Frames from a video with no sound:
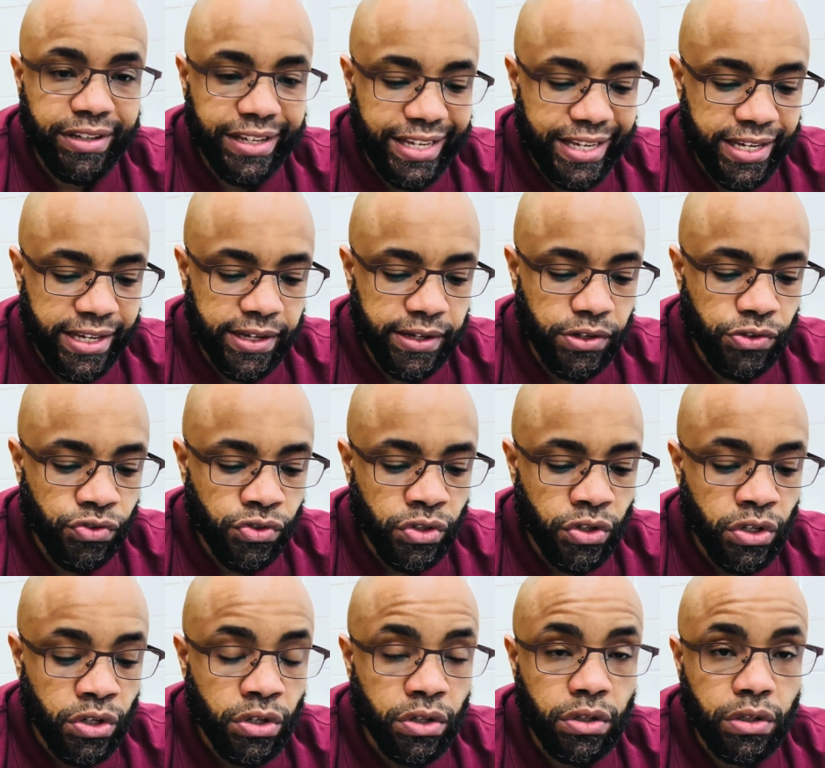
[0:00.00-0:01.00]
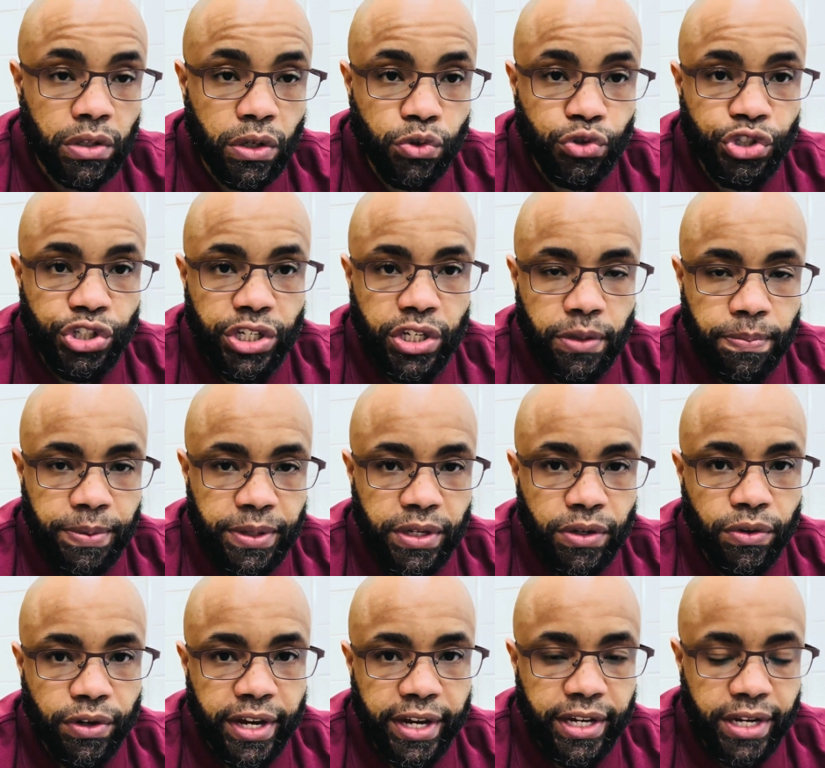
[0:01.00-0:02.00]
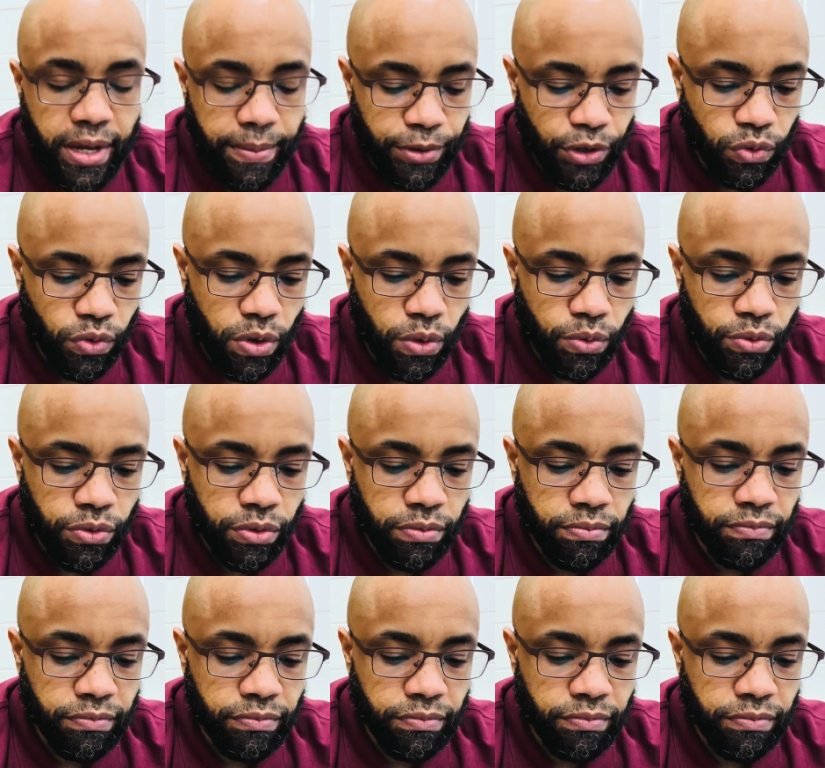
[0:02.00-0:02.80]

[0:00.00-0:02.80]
is low GDP or economic growth,